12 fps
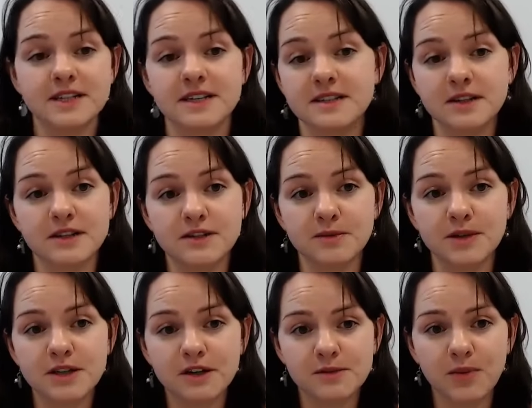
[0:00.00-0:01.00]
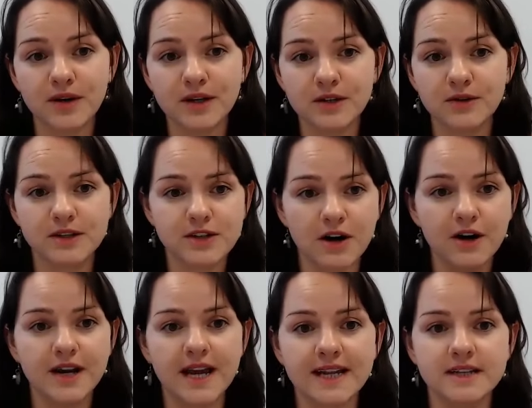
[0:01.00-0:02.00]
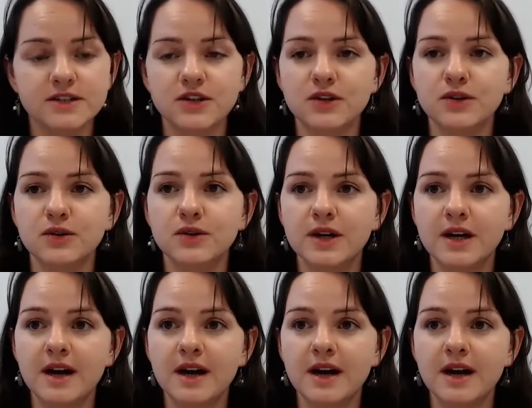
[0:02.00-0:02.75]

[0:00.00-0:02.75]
It's a consumer touch point. You can turn it into,